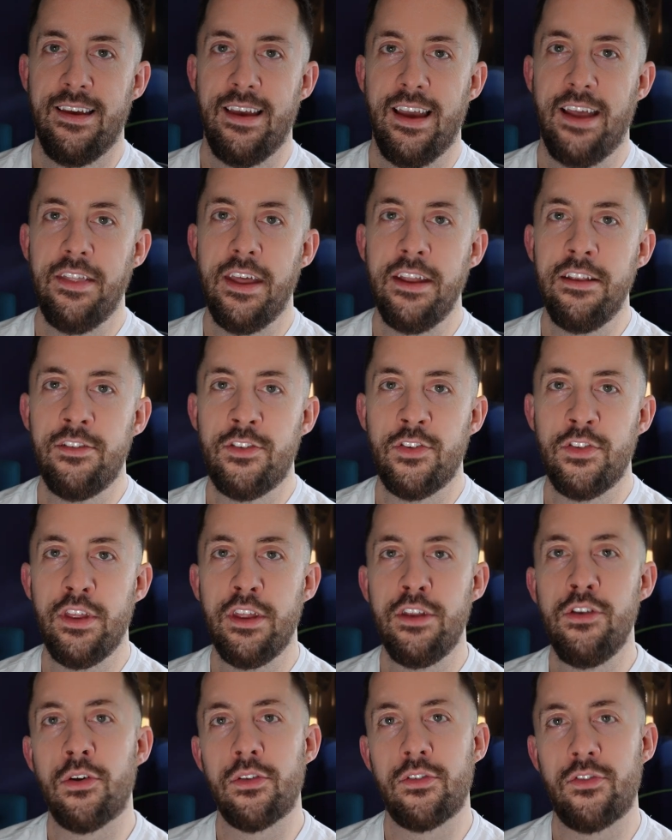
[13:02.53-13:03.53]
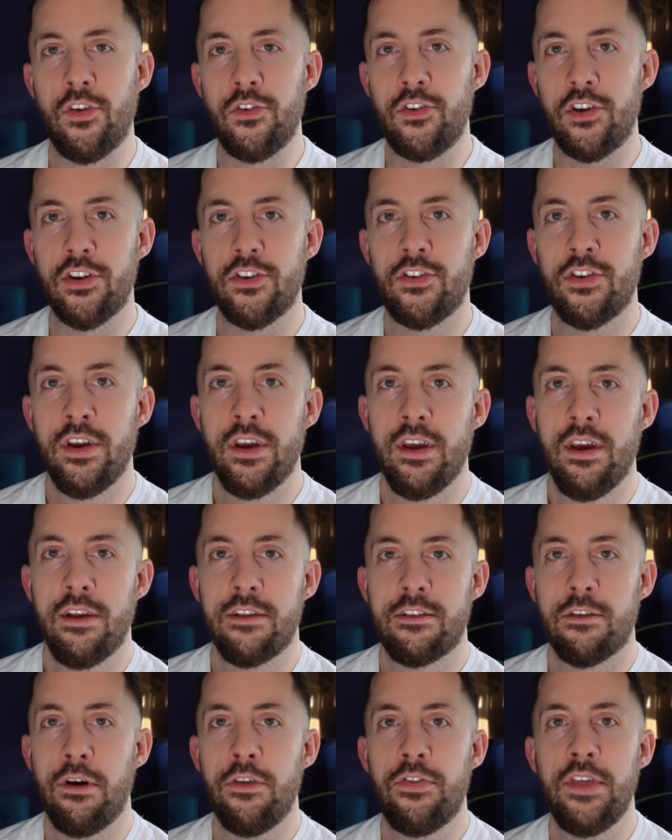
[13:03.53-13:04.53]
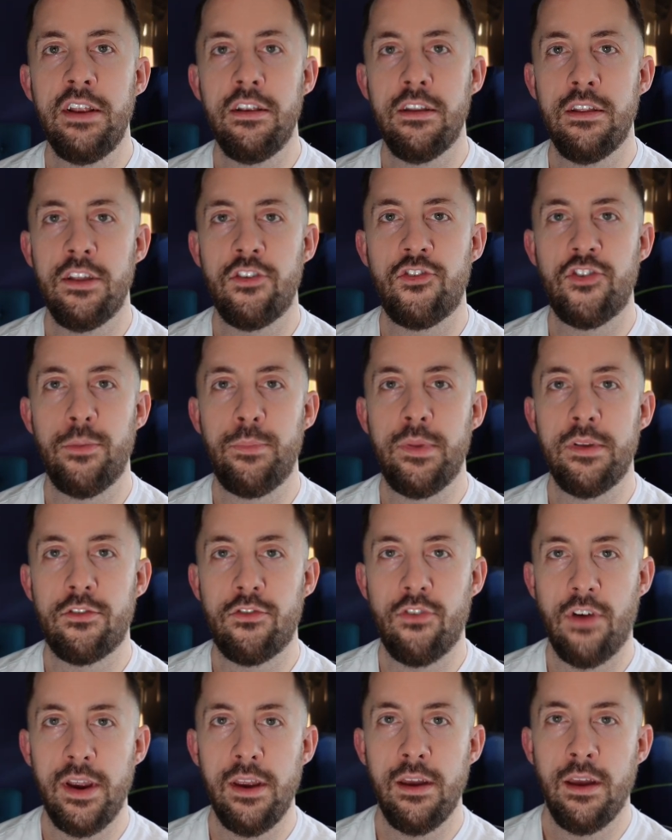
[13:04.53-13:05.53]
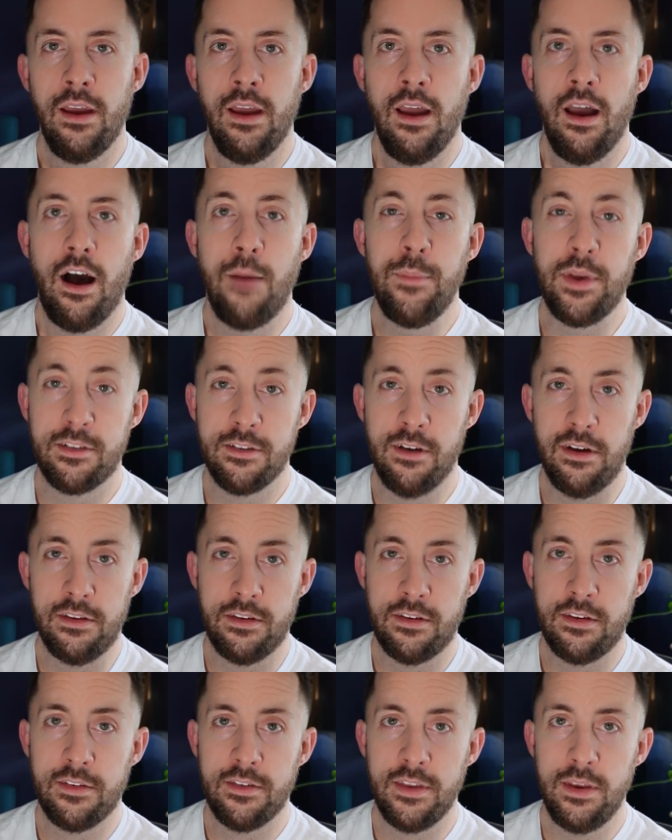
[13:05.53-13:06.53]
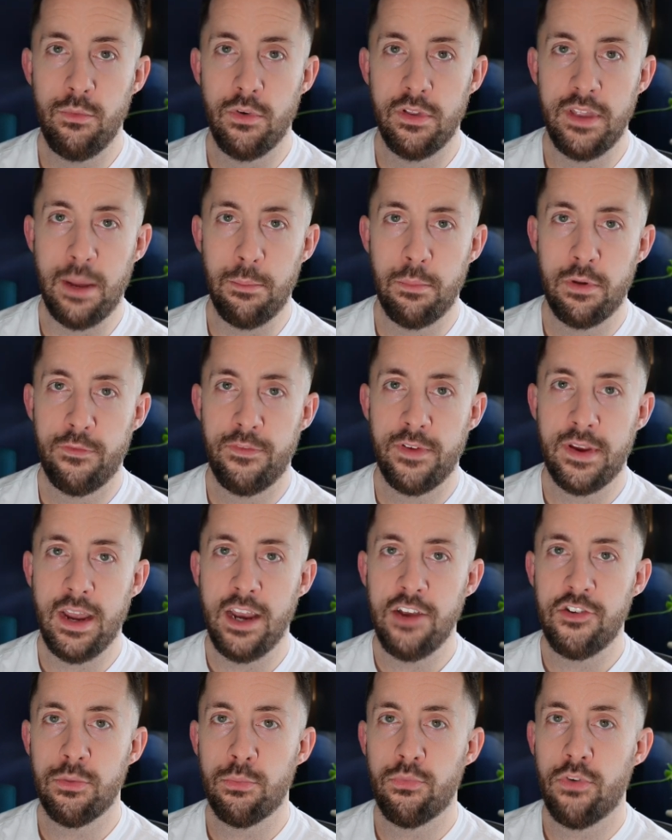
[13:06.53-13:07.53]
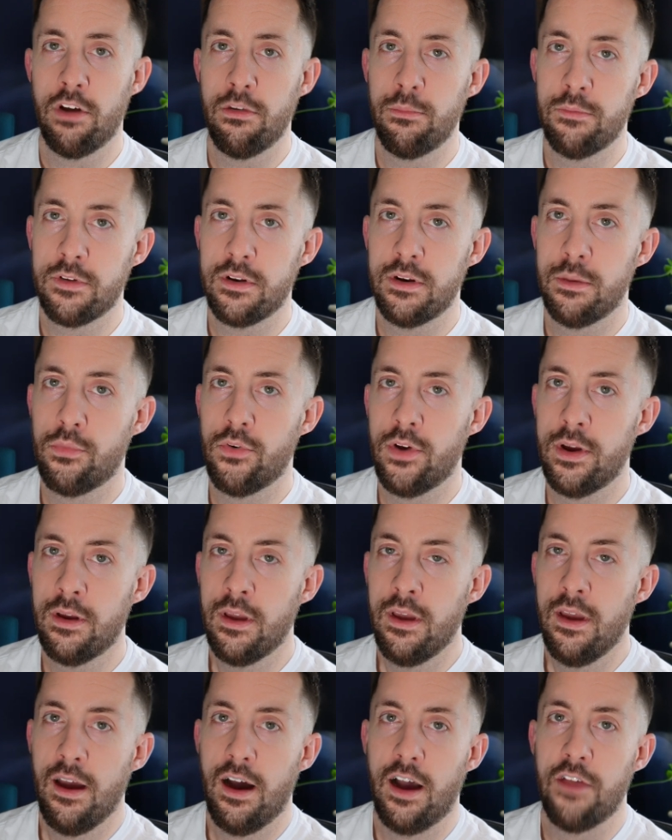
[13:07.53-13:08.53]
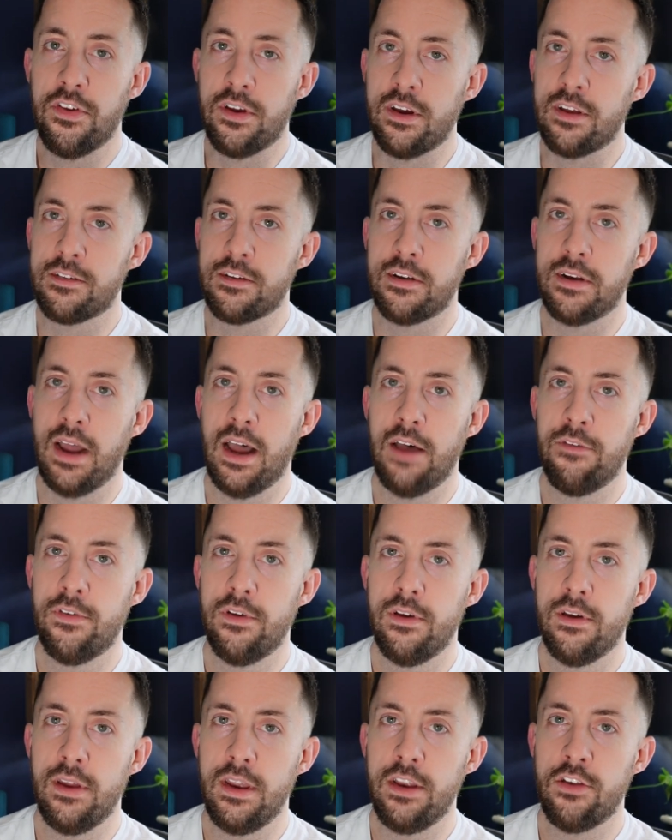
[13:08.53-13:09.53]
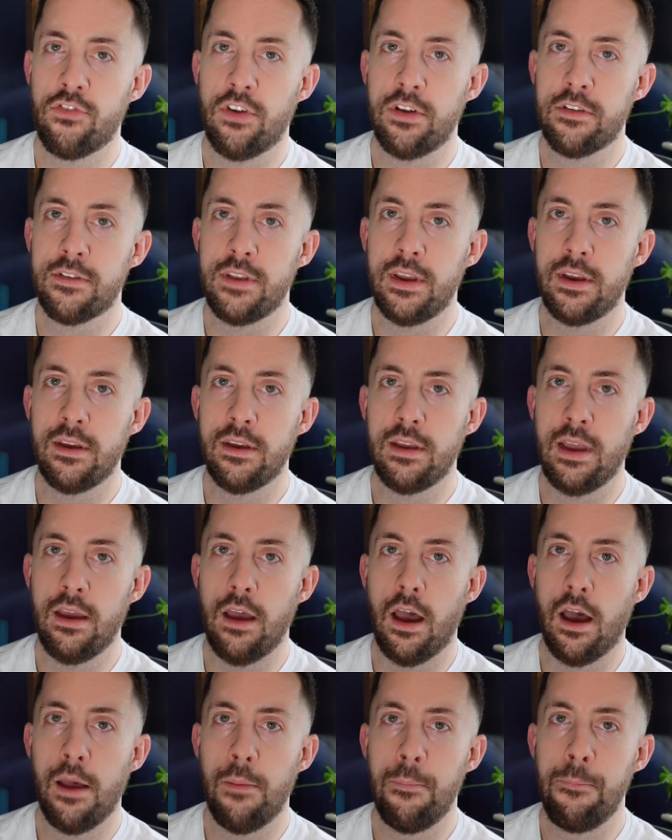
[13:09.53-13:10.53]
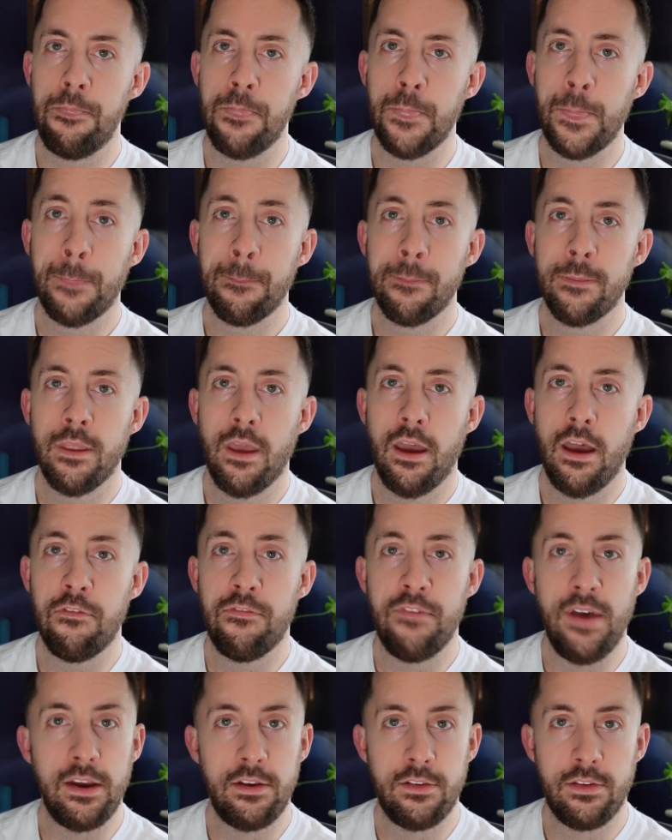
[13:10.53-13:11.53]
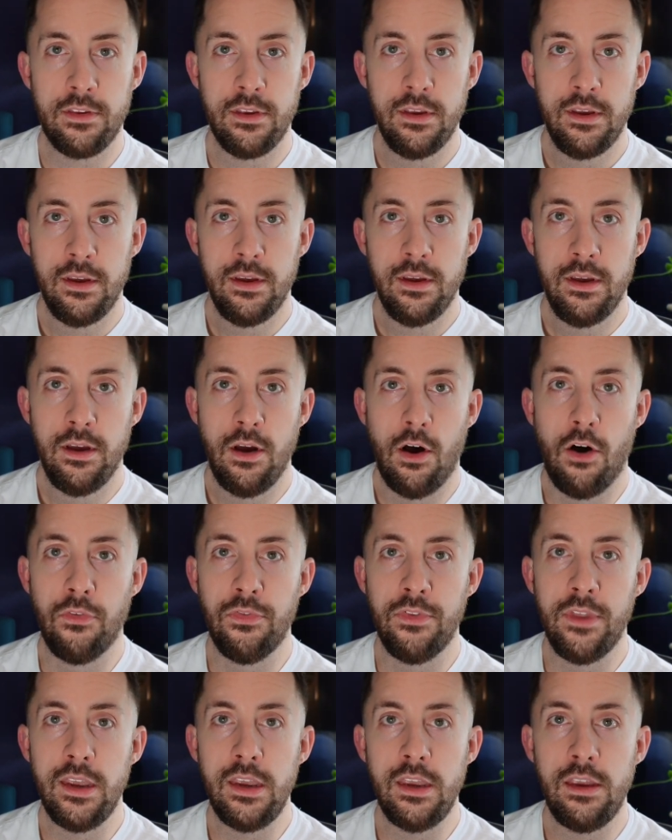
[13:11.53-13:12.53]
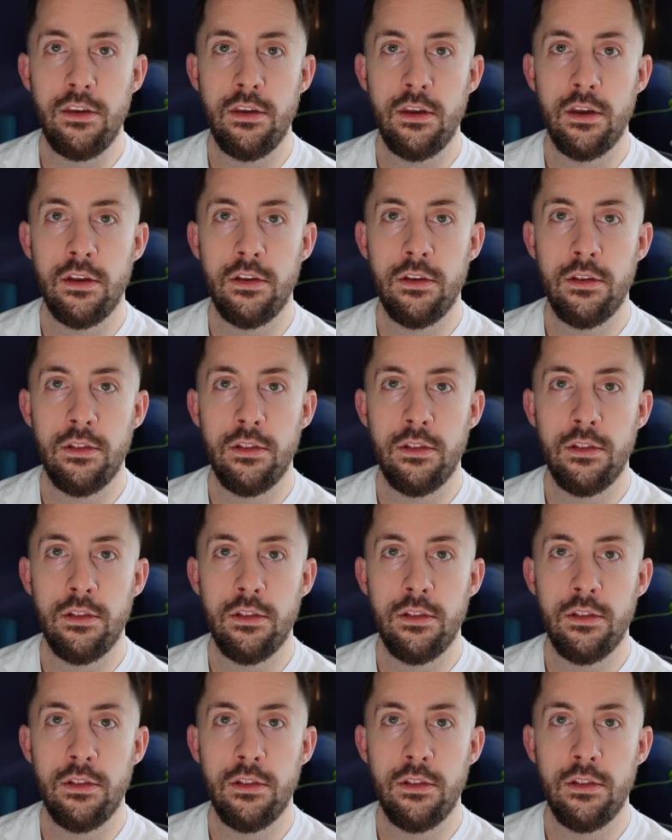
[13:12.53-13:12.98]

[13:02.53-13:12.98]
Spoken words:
And then to the not so good. So I think that this ship is great. I'm excited to see what the amplification program is going to bring. I think it's going to have an interesting effect on the